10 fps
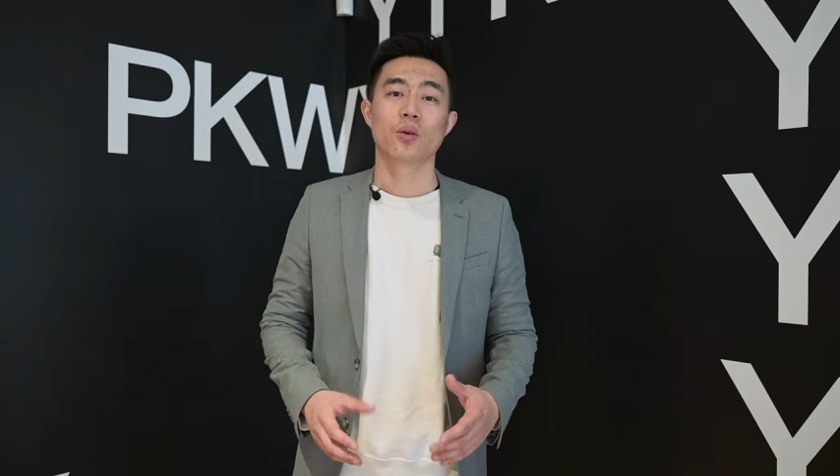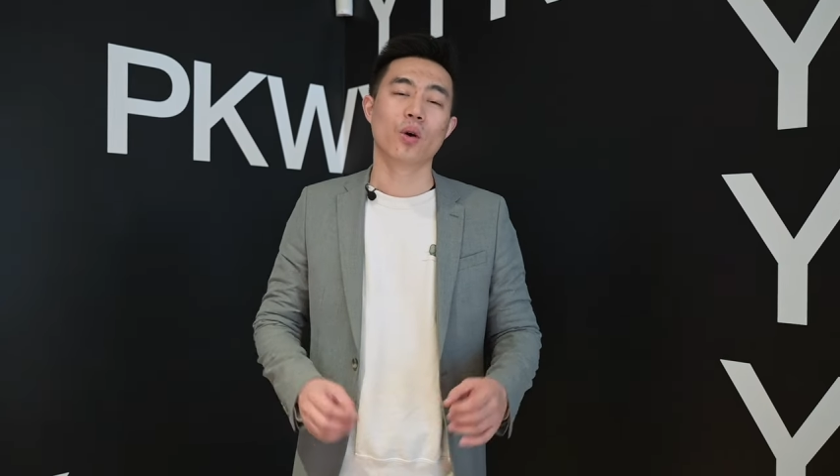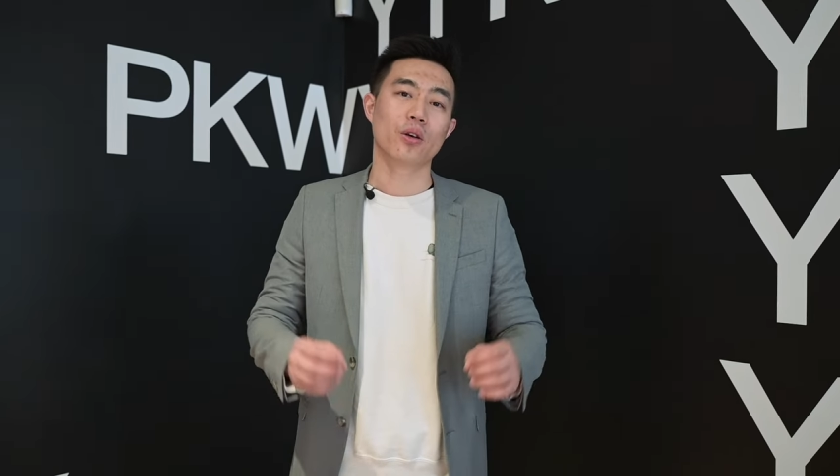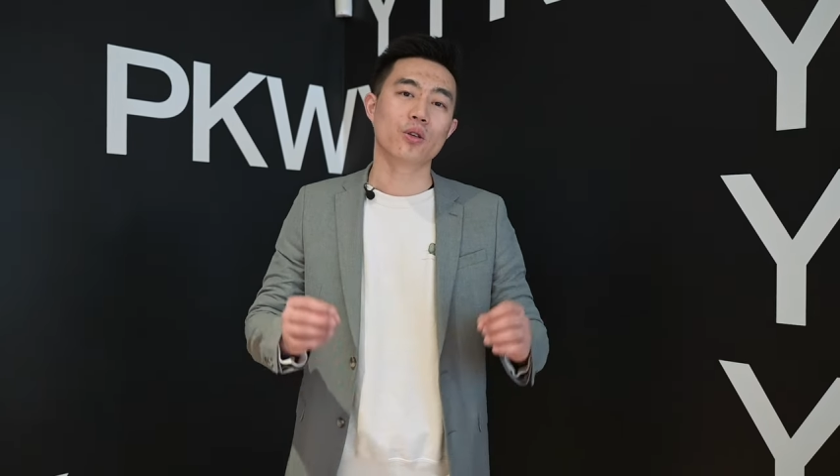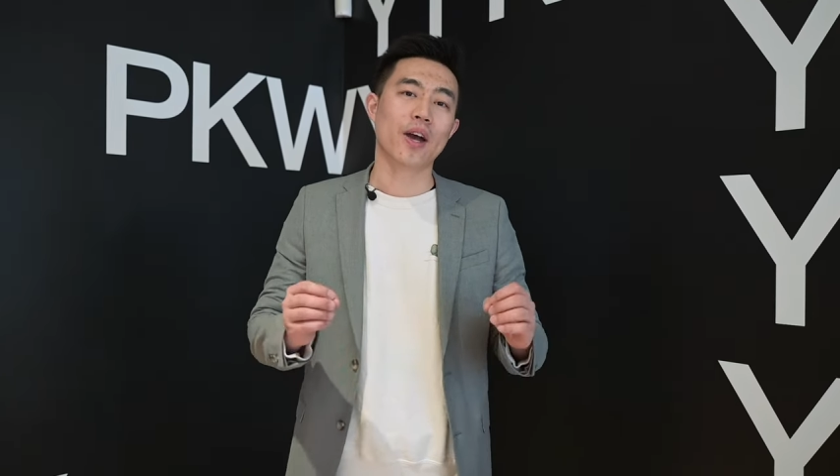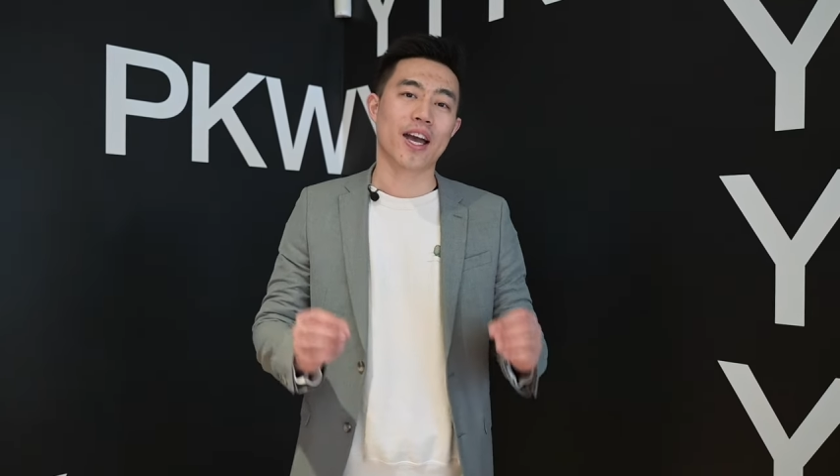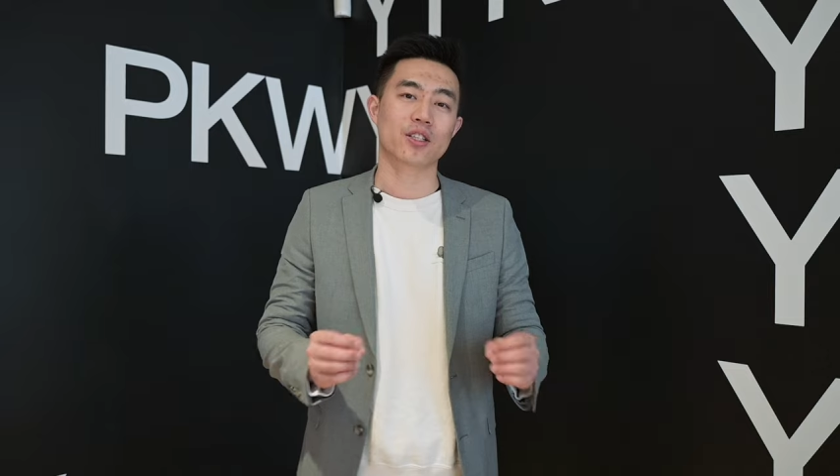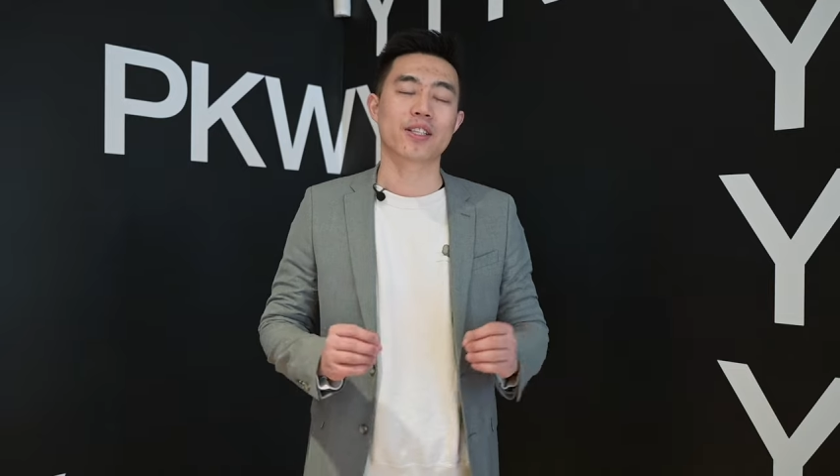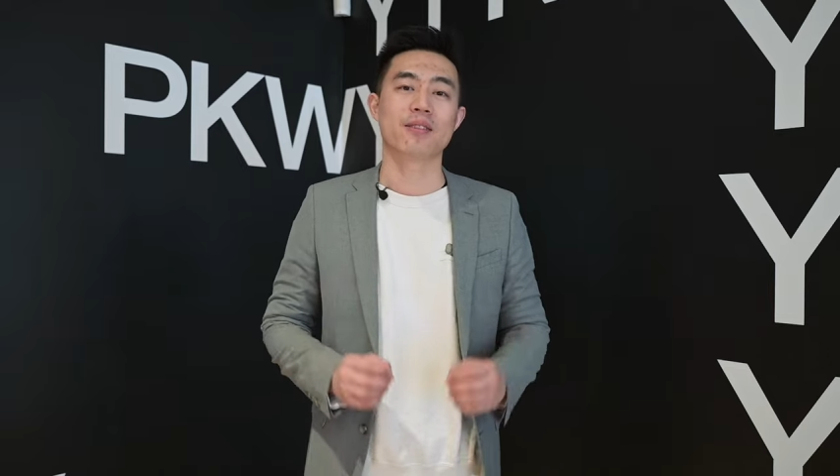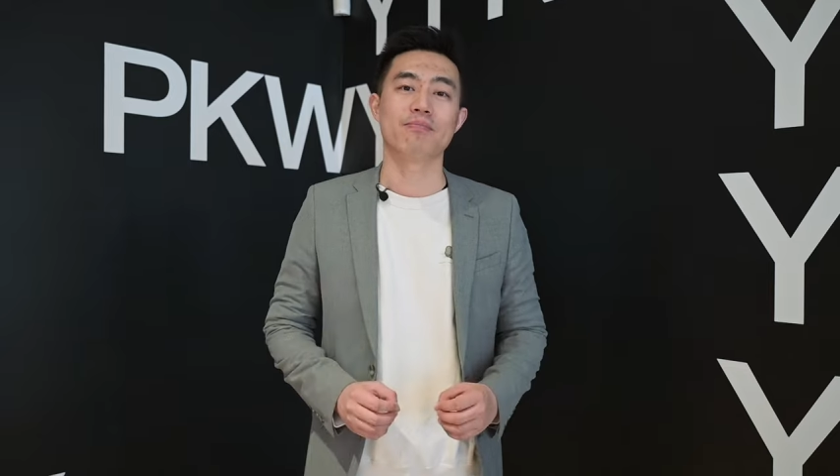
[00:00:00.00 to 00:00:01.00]
Well, you
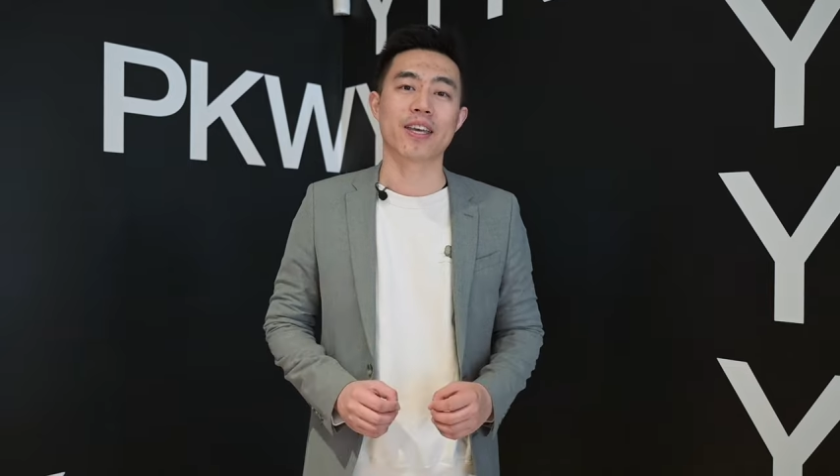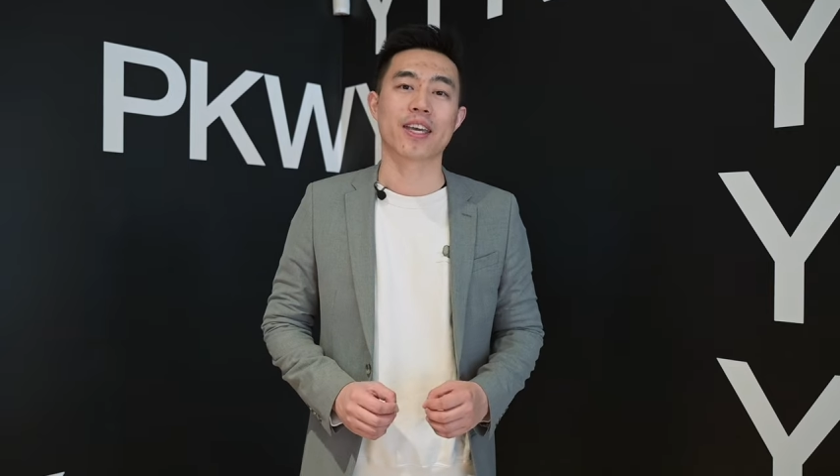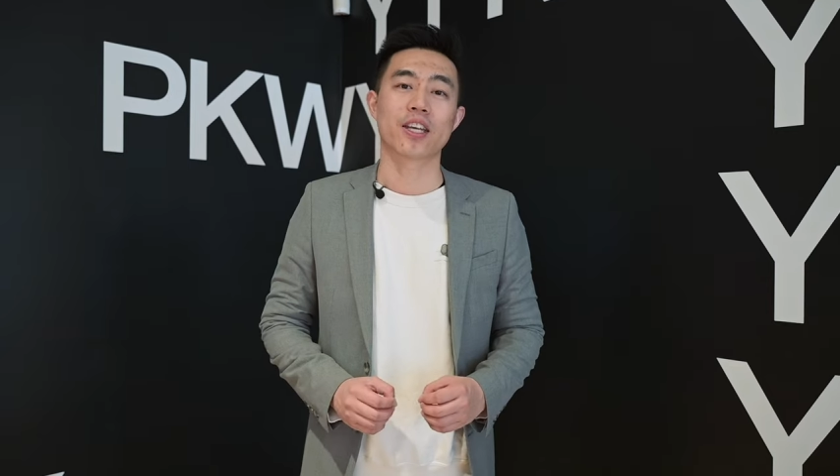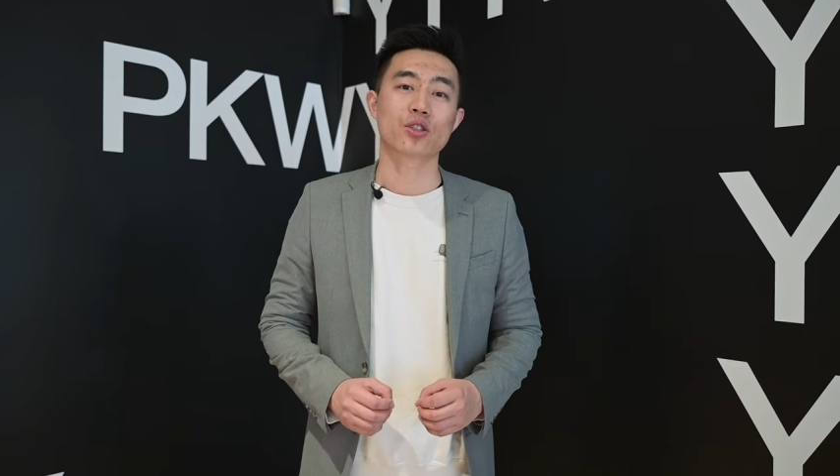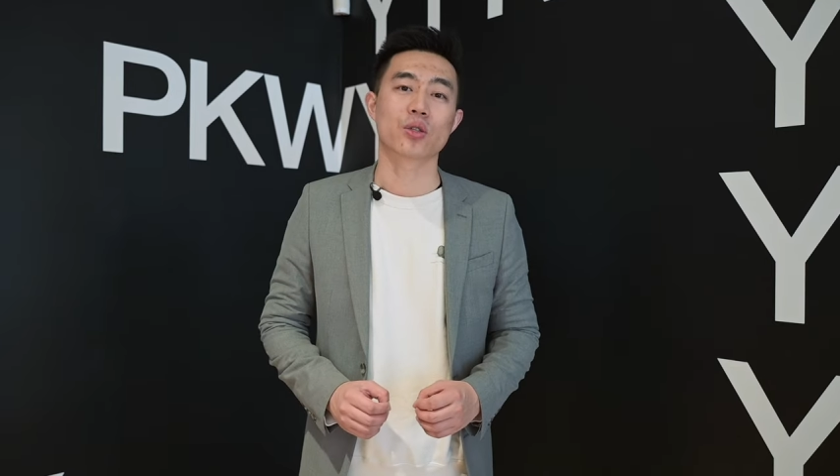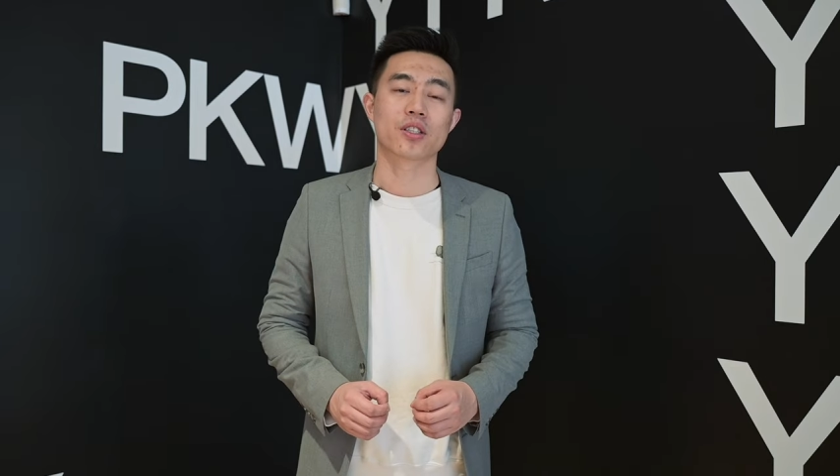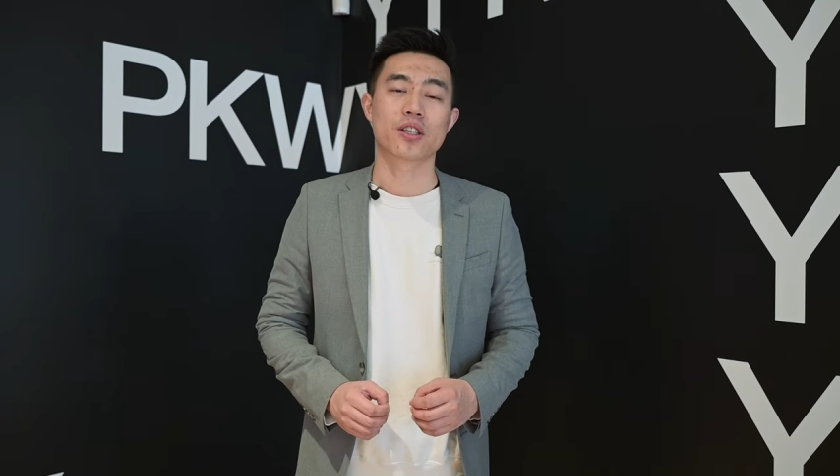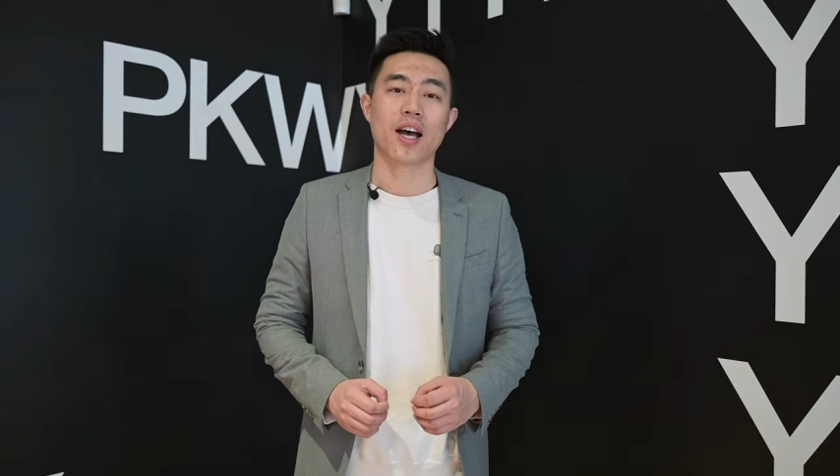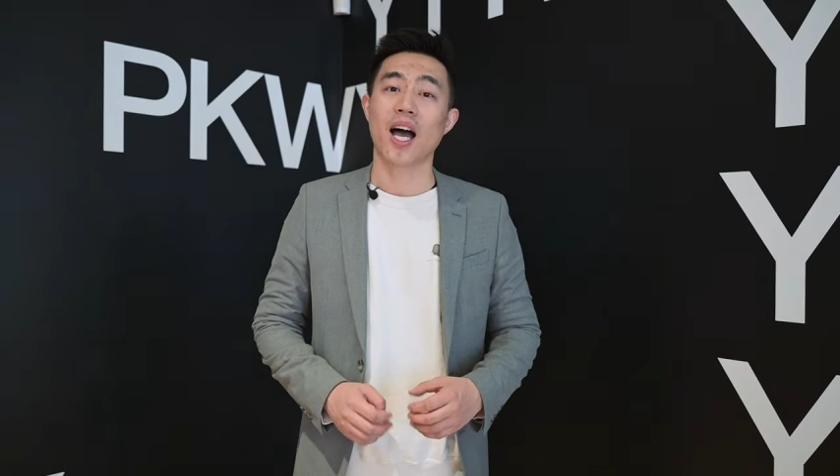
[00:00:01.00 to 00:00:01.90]
actually can make interest